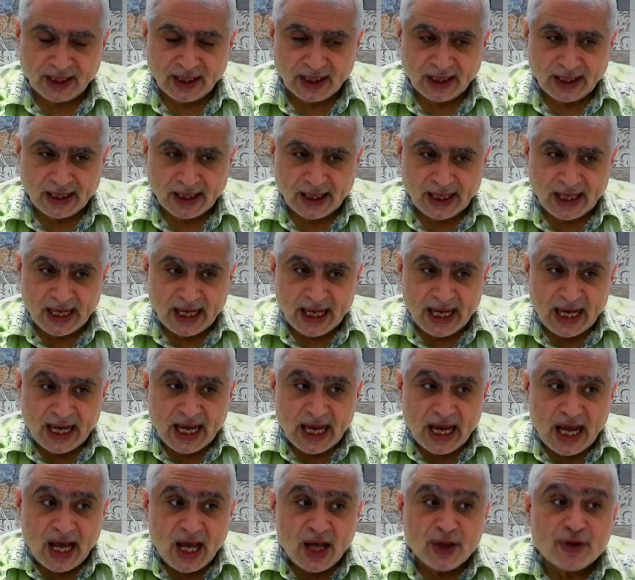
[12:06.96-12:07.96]
Third
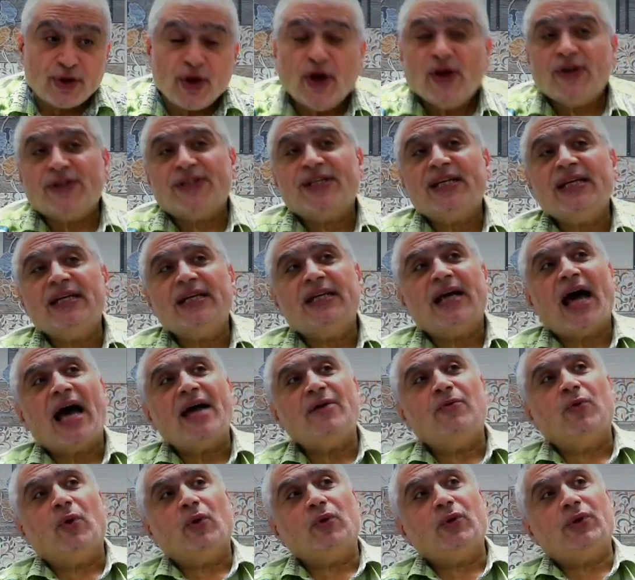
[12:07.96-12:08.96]
thing I would
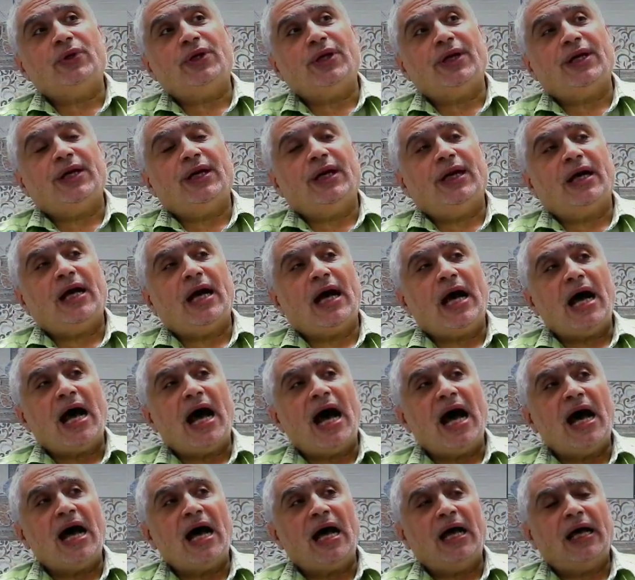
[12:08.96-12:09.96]

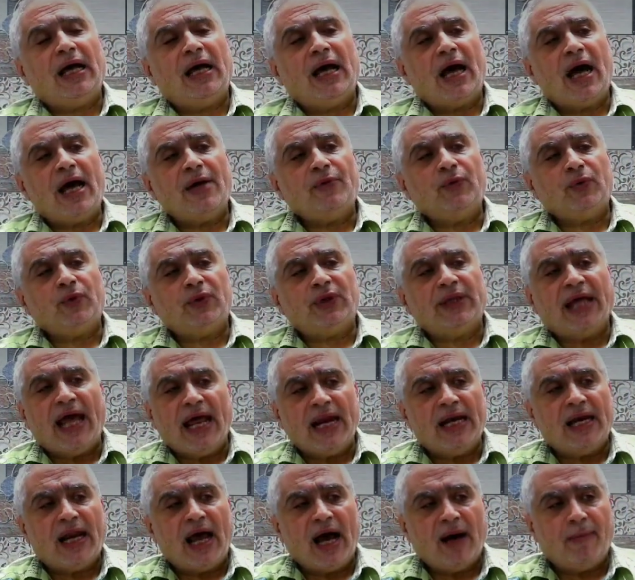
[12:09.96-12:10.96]
tell about
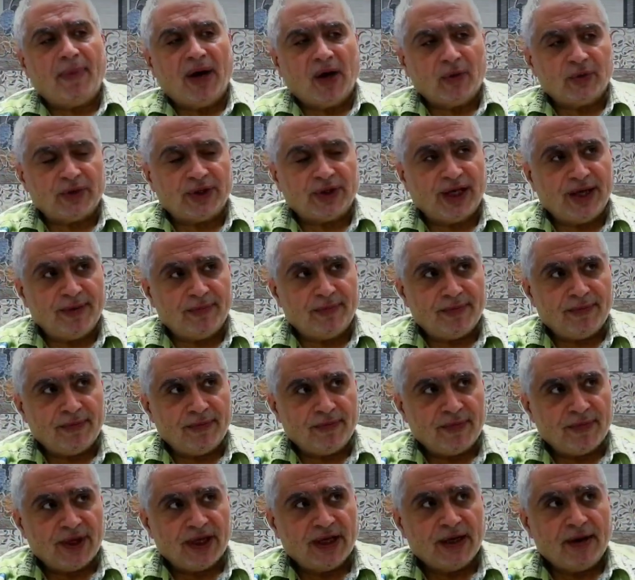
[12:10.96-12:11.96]
him, my
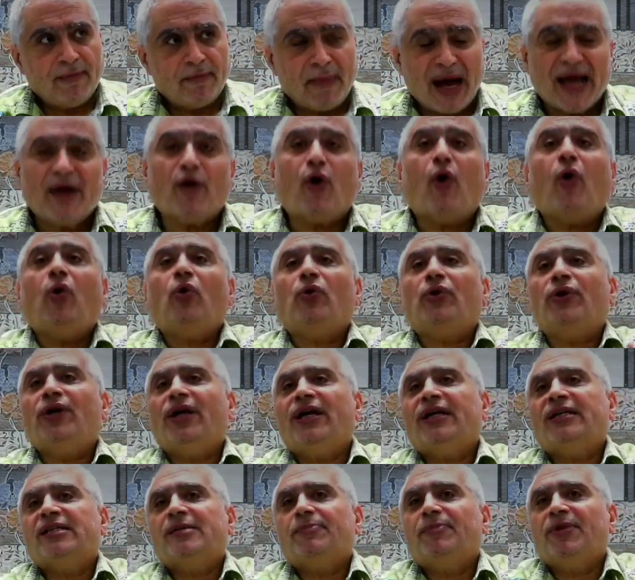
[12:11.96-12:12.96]
own experience.
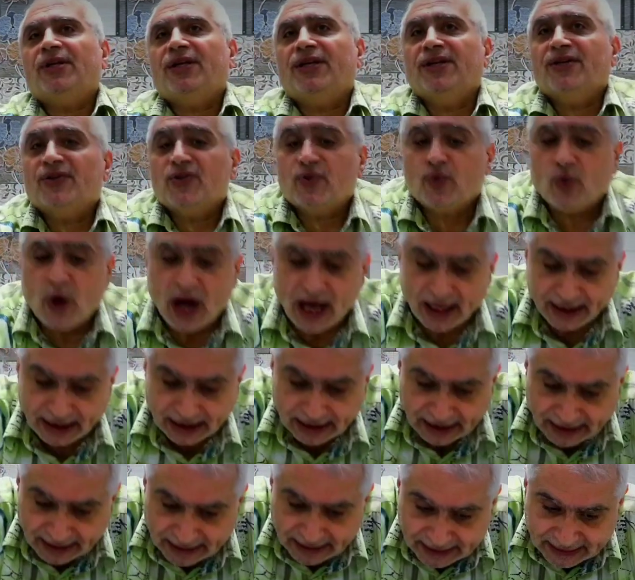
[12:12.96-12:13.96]
Why?
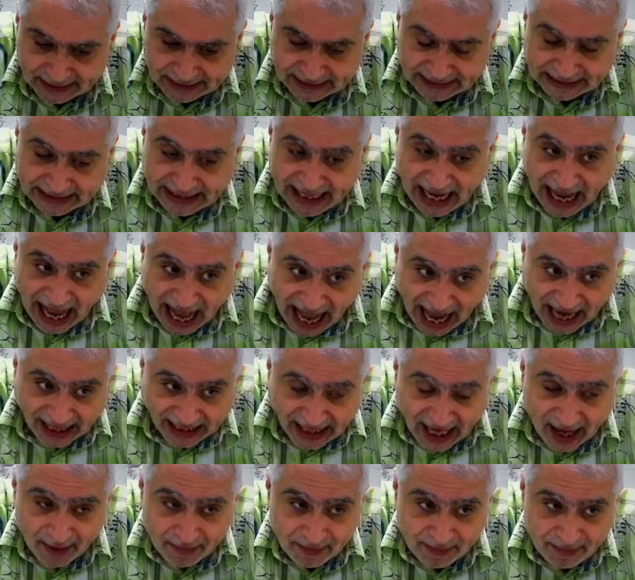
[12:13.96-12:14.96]
I am
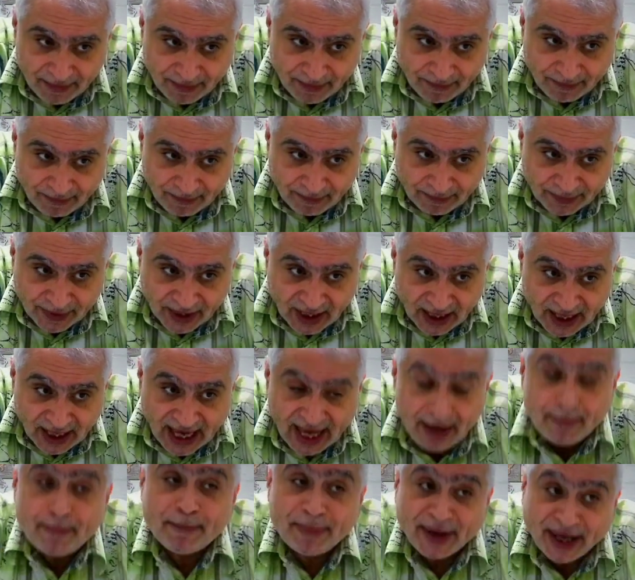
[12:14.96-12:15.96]
a
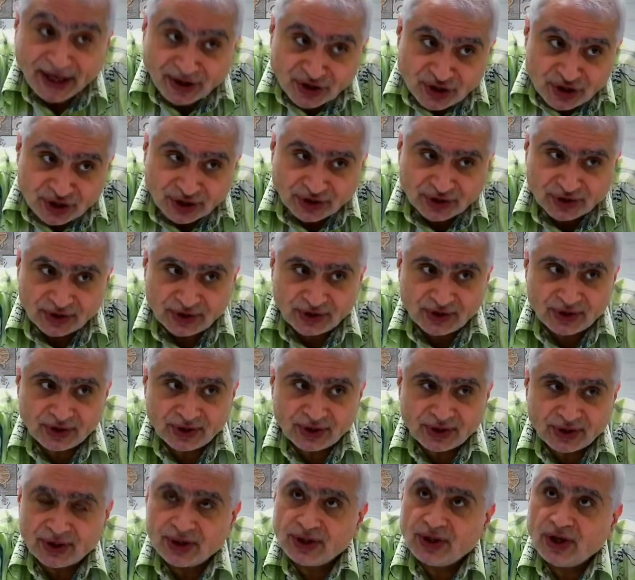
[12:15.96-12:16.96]
patient of
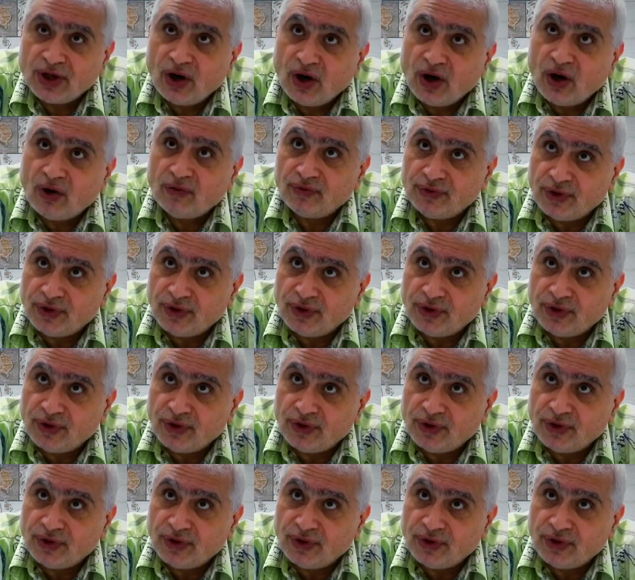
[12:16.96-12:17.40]
Dr. Dube.